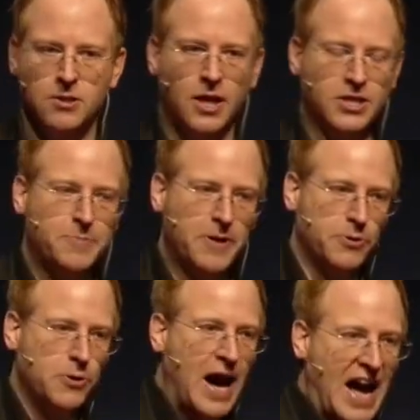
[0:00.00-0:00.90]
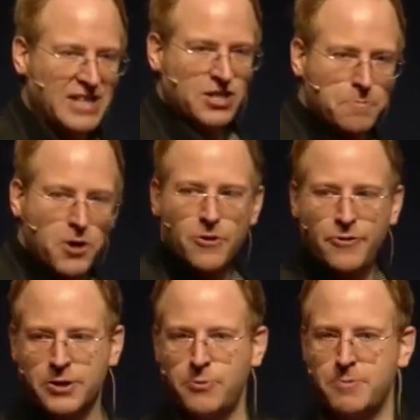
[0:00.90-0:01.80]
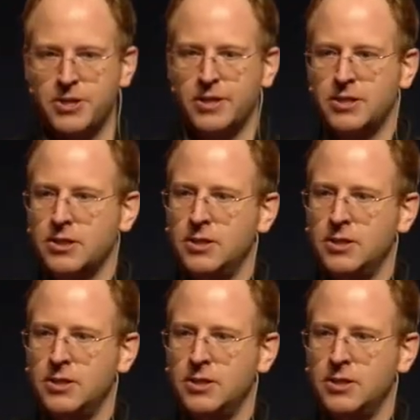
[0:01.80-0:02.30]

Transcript: Hands up anyone who has a perfect website.